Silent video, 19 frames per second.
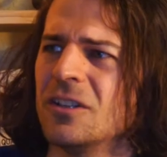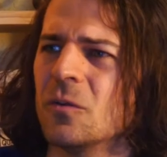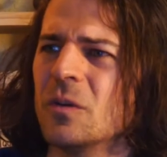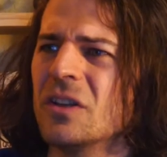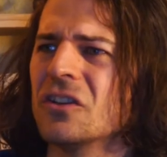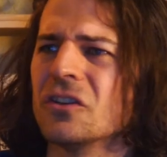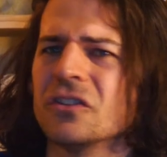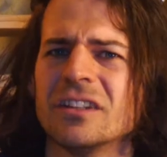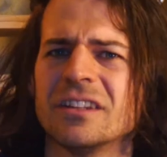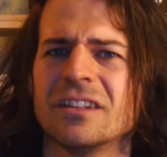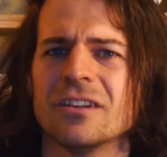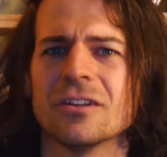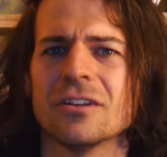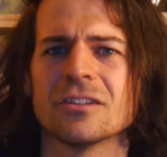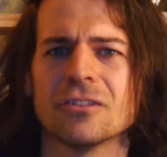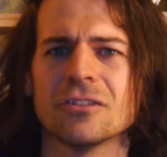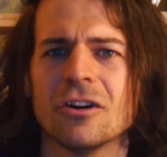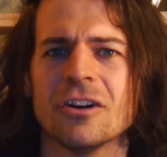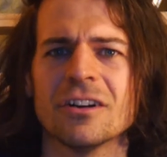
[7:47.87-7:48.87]
We learned that there
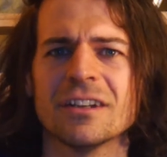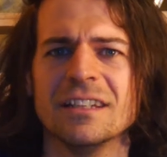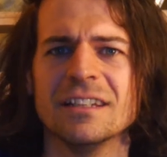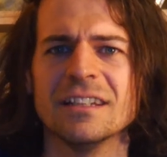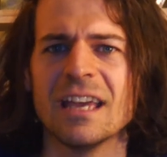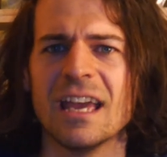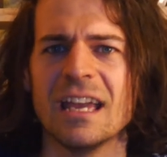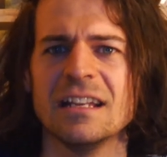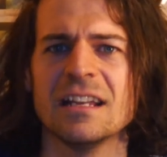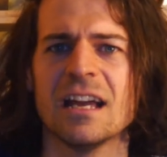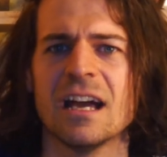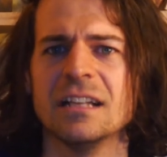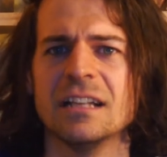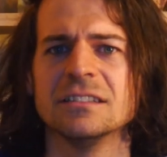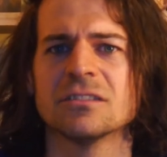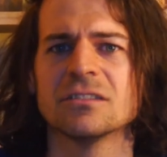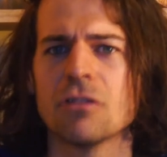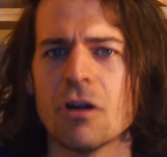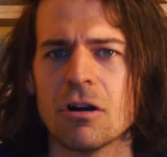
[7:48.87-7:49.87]
are talking
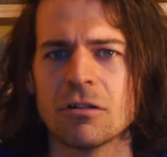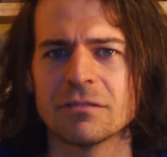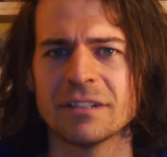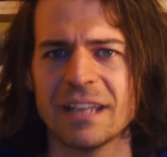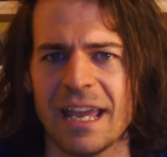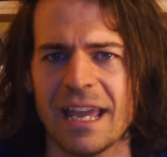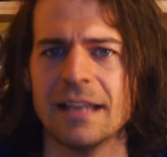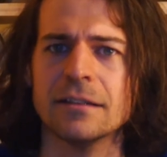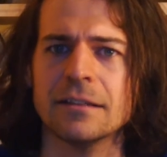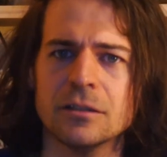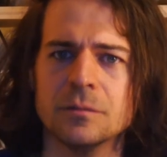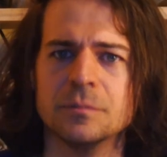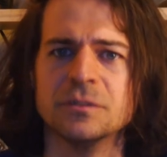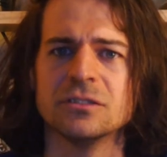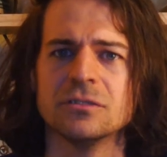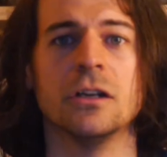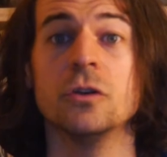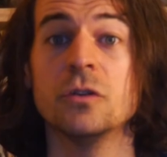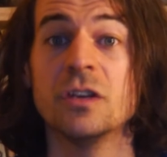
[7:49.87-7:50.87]
canines called
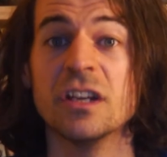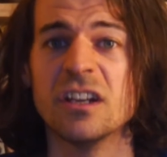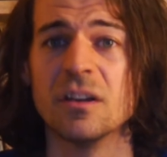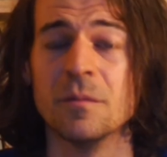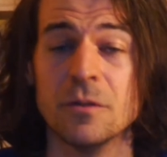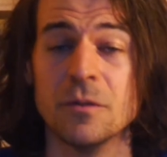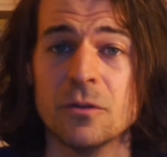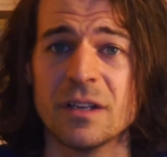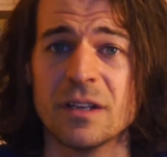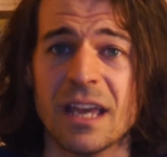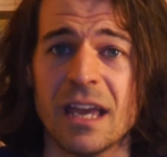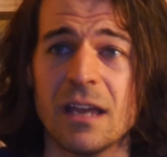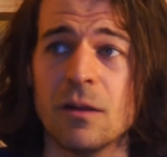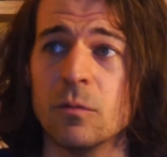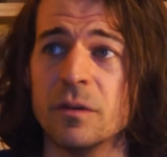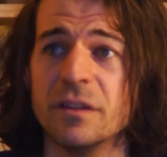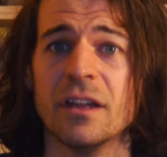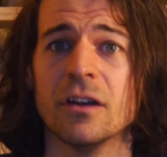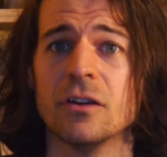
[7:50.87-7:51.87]
Calebs who can
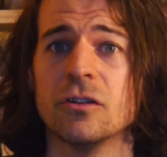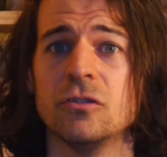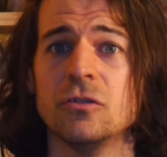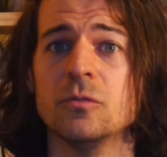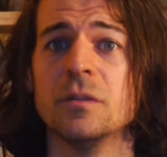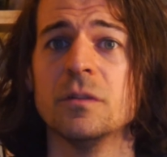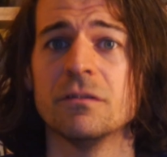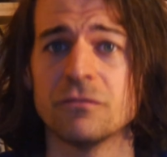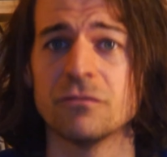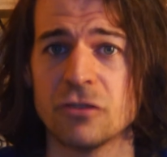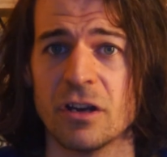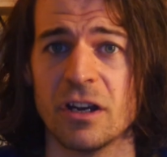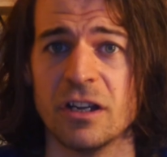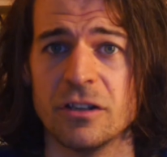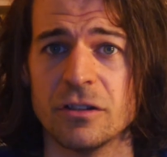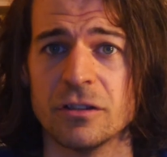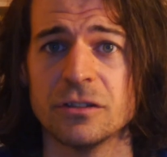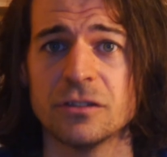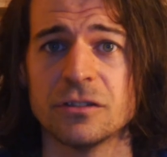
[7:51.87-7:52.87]
communicate with their human
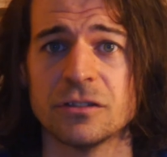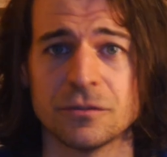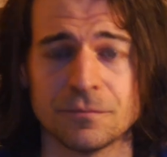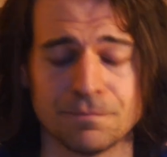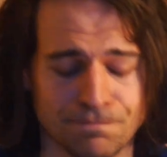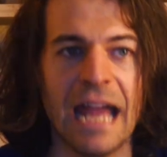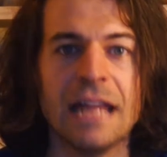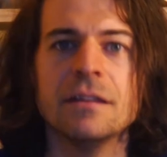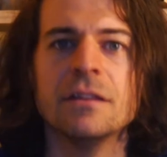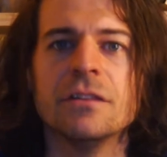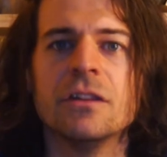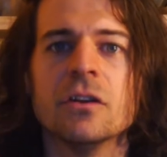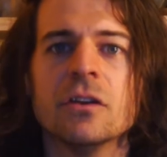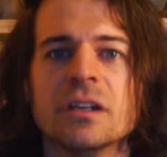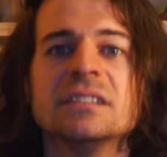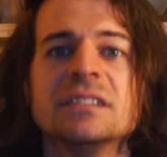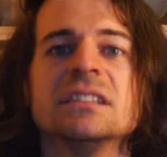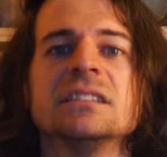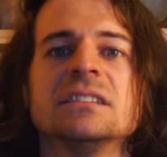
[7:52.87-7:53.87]
trainers. And there
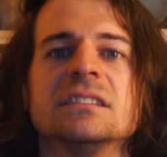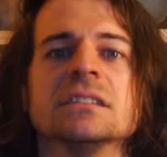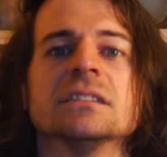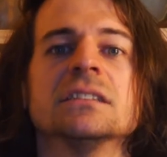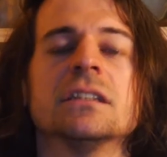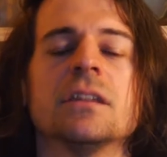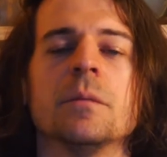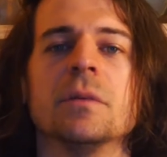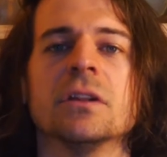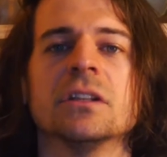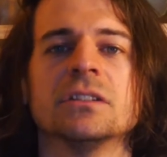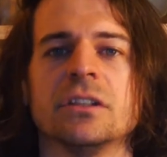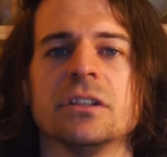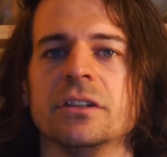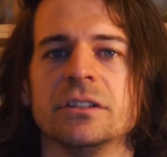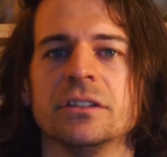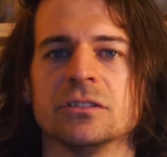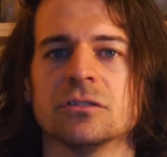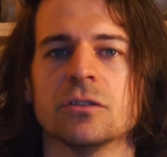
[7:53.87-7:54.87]
is a sense that the
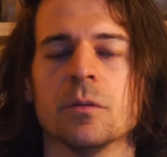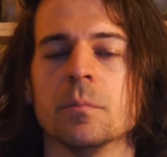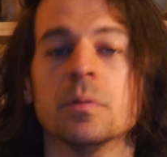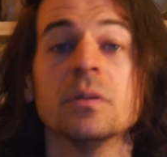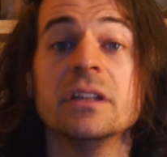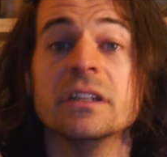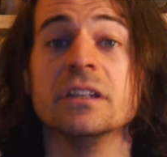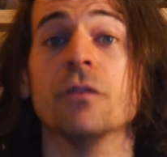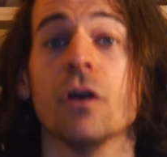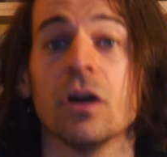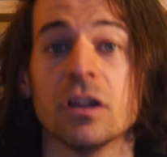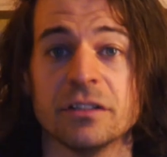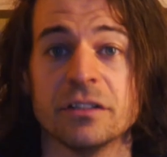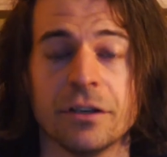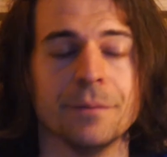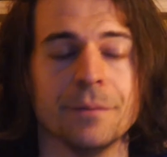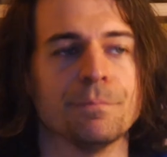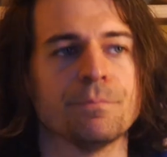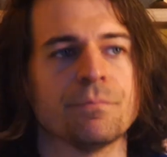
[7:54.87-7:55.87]
military is completely
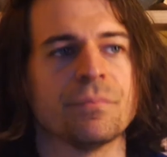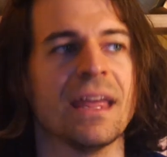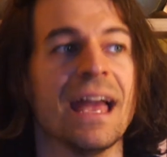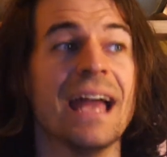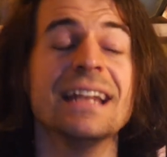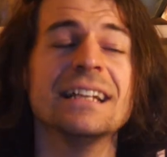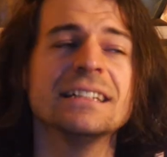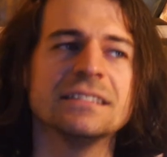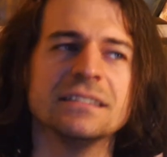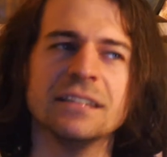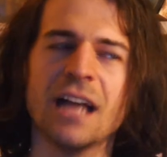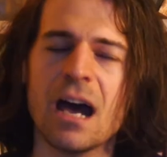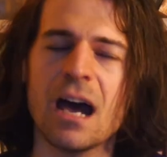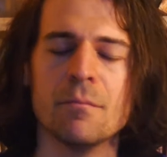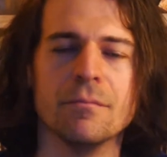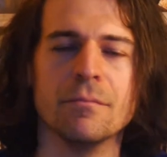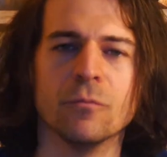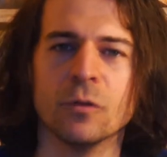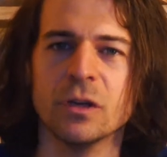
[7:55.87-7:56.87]
voluntary. And it's
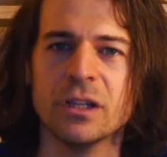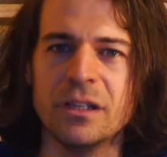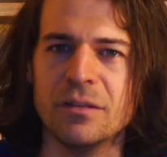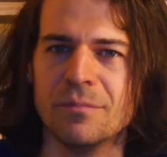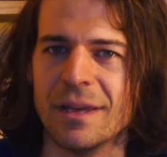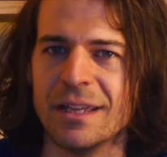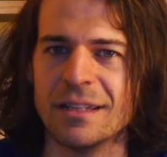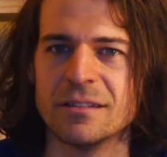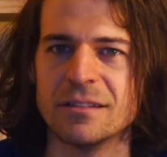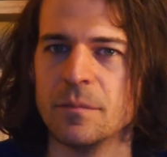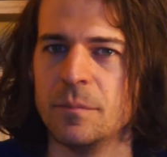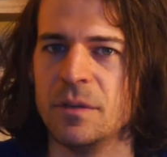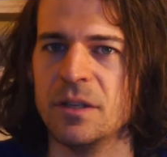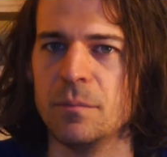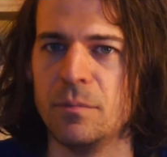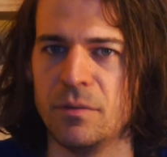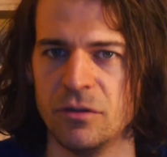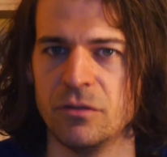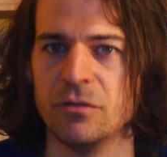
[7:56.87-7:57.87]
not really meant to
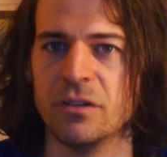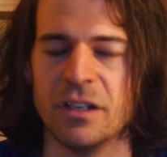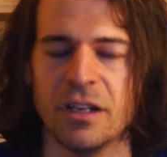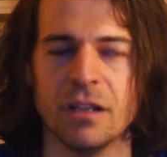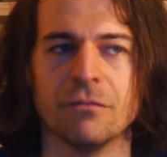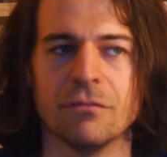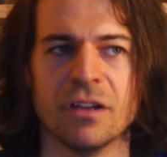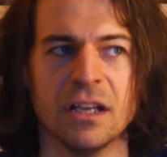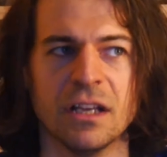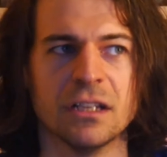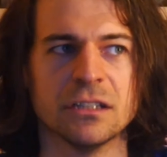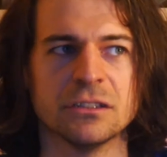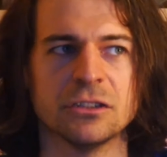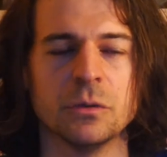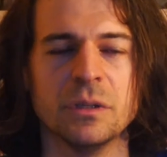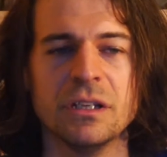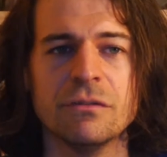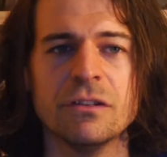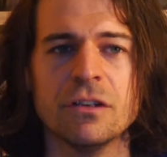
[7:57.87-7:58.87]
be punitive.
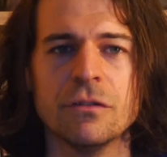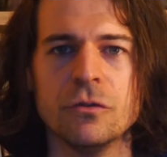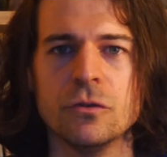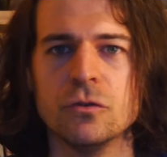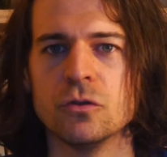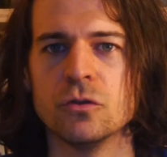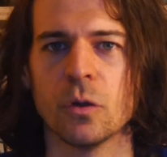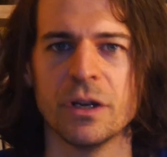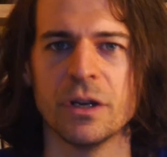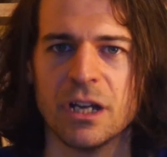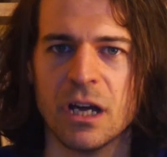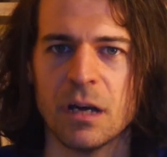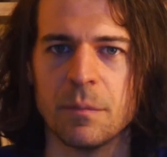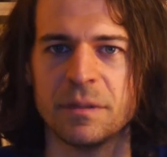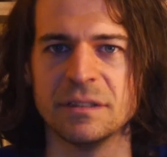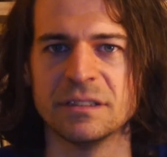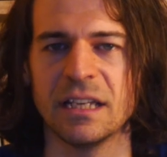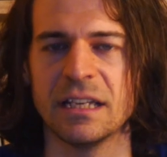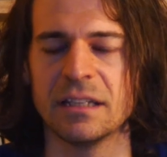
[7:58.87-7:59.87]
So even if you join
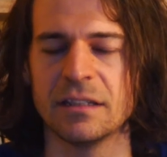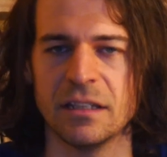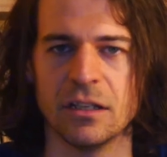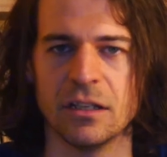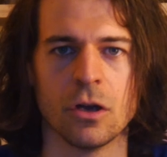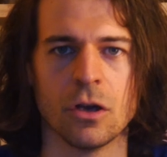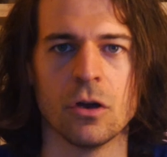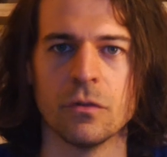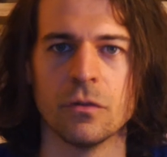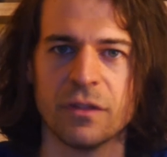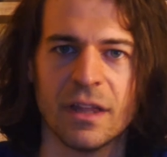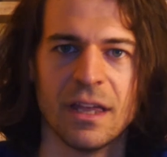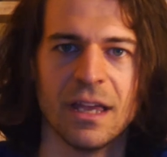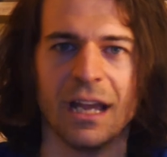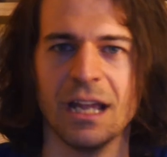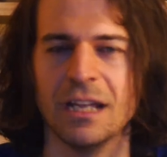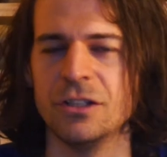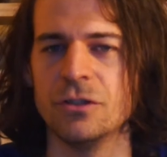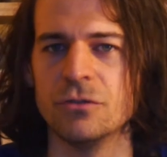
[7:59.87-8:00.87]
up and take oath
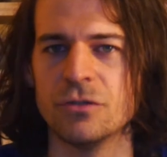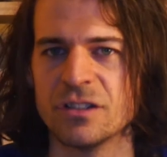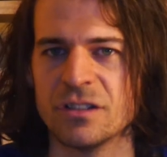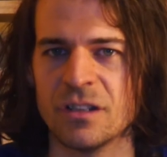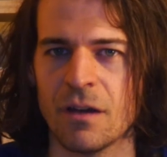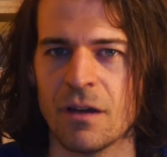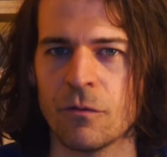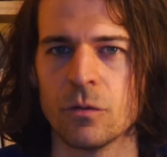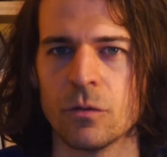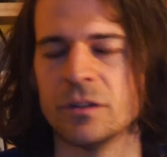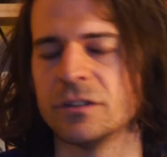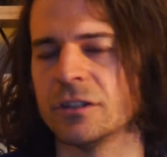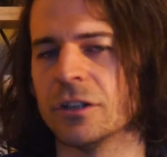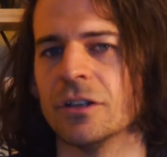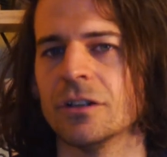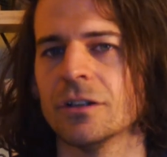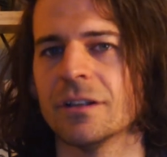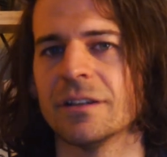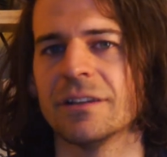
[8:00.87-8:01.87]
and you just never
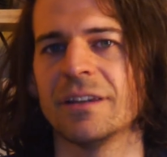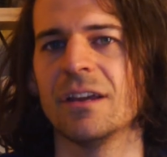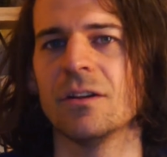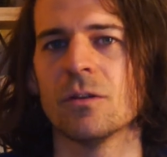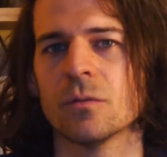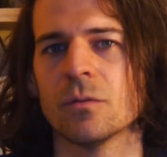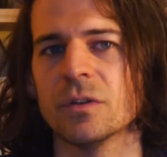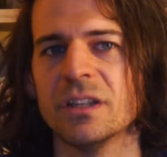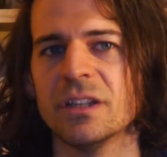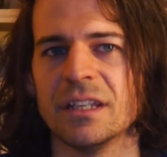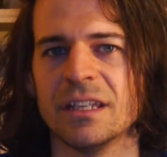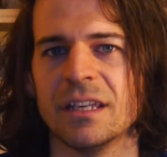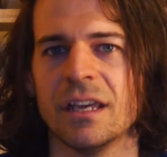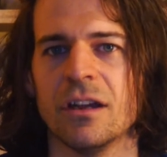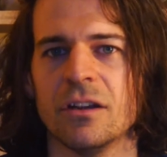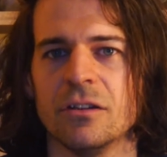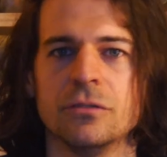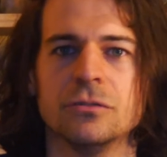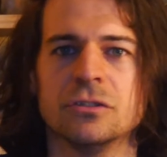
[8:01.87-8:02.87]
return, they don't really
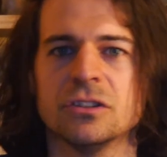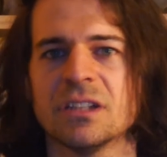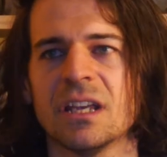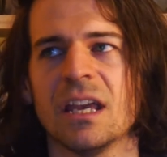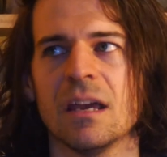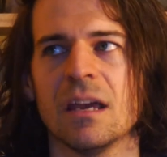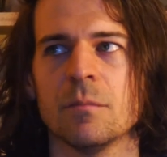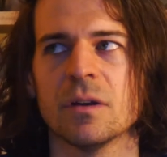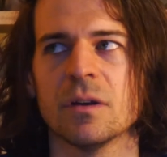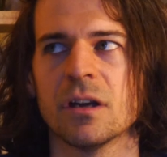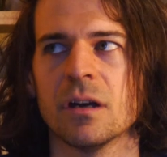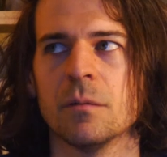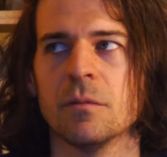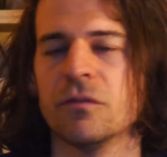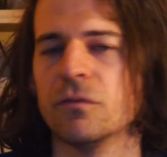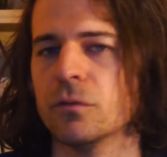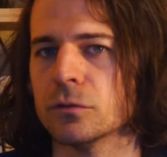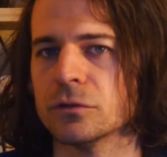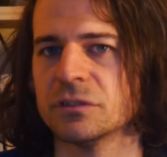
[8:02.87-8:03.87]
care. You just can't become
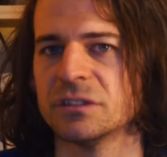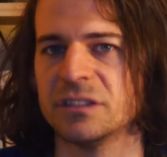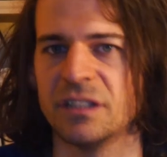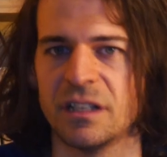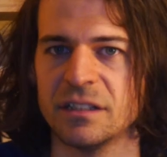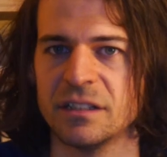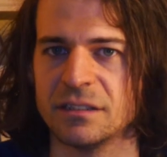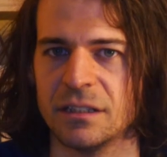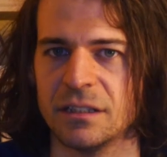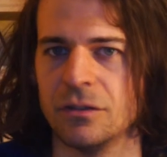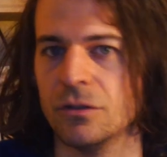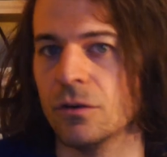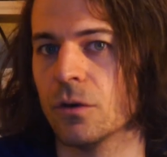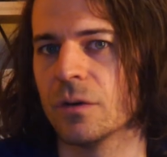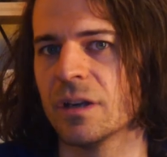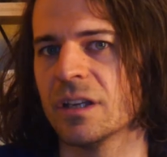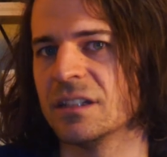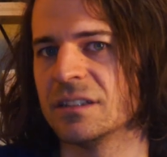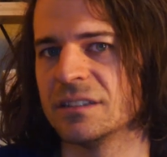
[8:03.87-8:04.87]
a full citizen. You
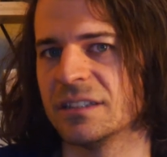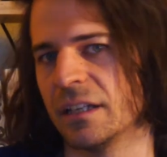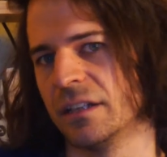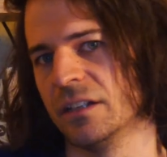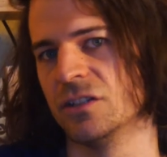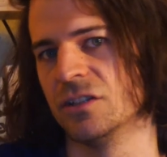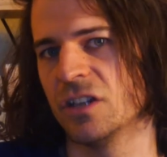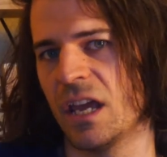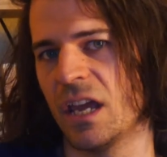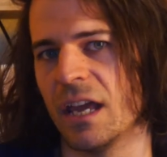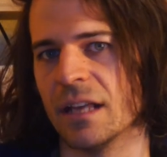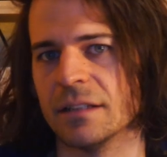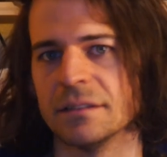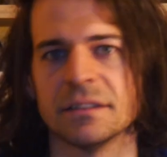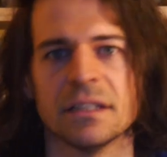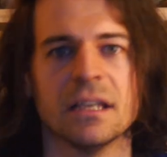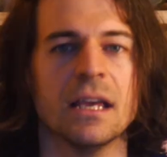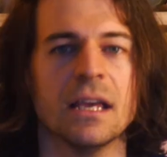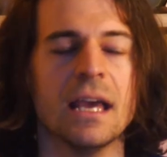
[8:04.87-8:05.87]
don't get a second
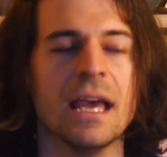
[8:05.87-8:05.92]
chance.